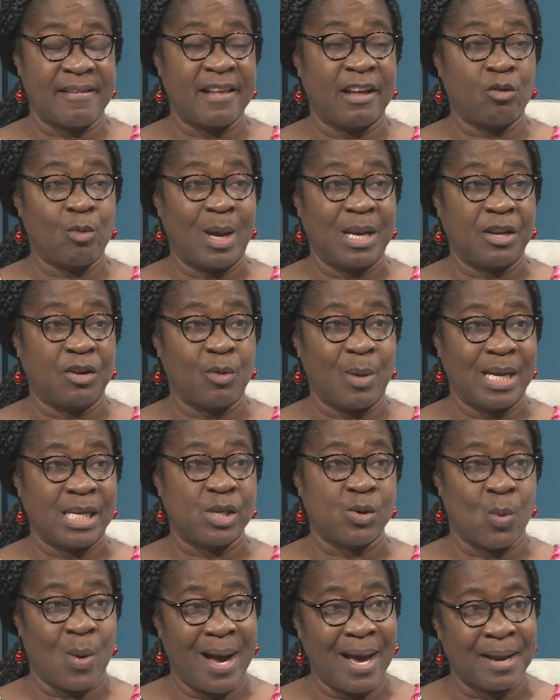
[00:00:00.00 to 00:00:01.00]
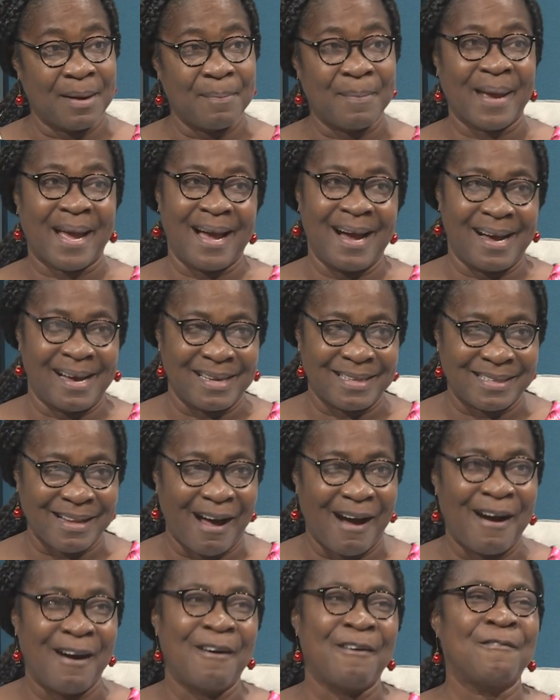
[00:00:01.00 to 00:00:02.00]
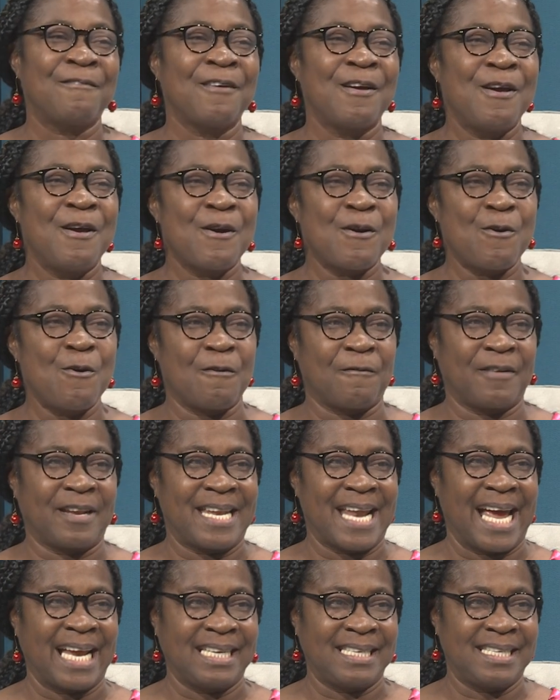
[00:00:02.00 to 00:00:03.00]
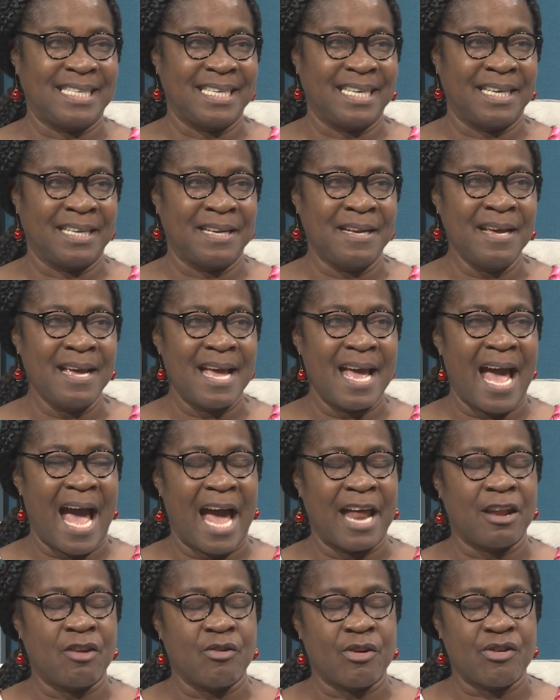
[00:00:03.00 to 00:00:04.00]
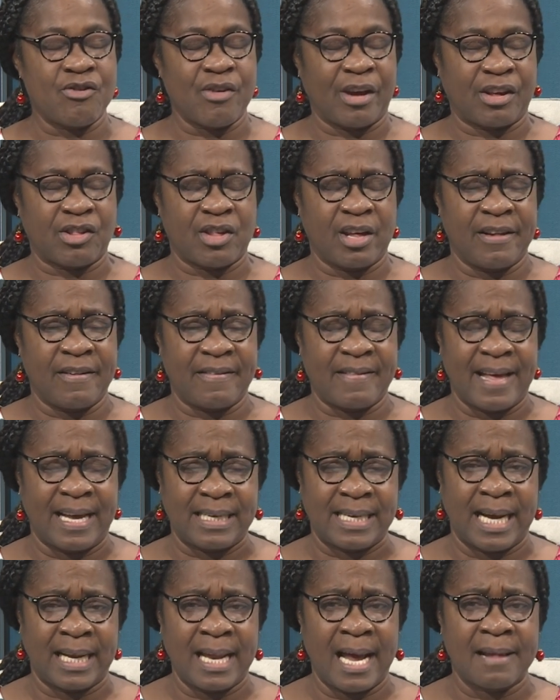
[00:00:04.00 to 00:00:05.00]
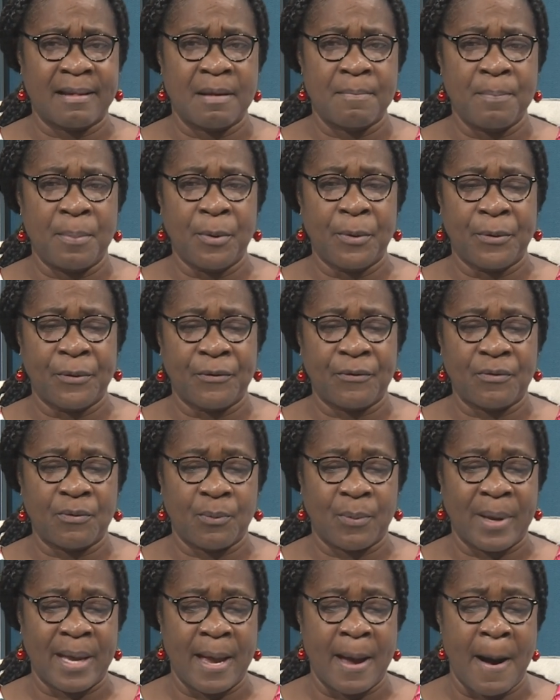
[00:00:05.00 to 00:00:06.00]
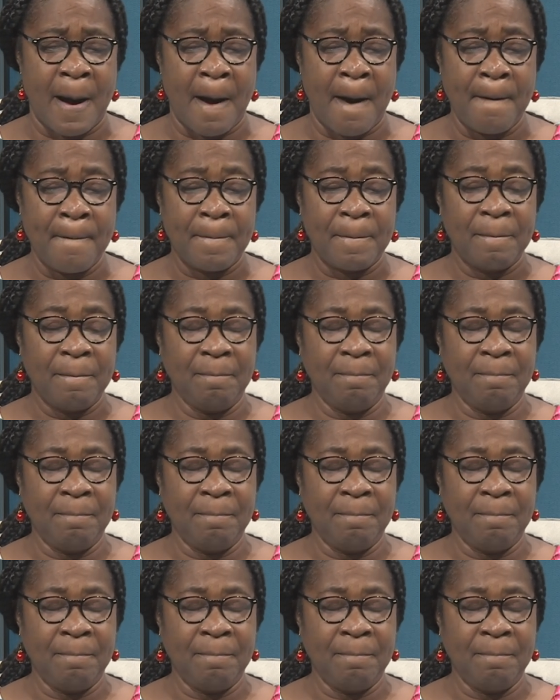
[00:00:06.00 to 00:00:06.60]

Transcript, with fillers: last year, 2021, because of COVID-19 and the restrictions that that has imposed, we are